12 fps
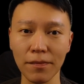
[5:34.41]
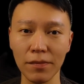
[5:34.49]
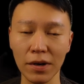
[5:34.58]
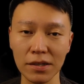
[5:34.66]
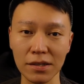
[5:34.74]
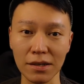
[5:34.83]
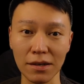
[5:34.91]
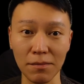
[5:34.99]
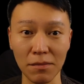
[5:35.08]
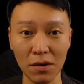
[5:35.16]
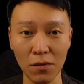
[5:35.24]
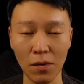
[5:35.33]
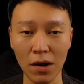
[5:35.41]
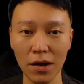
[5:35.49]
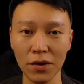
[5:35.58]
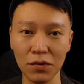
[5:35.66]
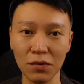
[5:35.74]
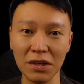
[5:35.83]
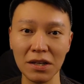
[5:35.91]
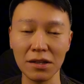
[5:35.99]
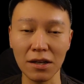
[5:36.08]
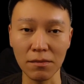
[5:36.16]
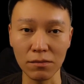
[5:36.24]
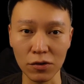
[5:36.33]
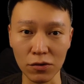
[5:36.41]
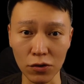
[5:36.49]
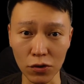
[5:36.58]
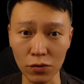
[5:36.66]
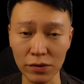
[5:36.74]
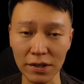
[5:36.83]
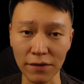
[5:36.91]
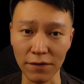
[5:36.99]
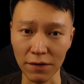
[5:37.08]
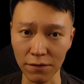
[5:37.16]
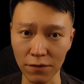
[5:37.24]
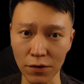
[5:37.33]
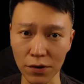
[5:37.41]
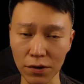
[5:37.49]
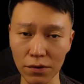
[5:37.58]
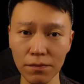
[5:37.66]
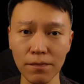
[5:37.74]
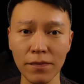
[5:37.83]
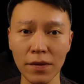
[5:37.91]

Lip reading: but meanwhile you need them to do something for you.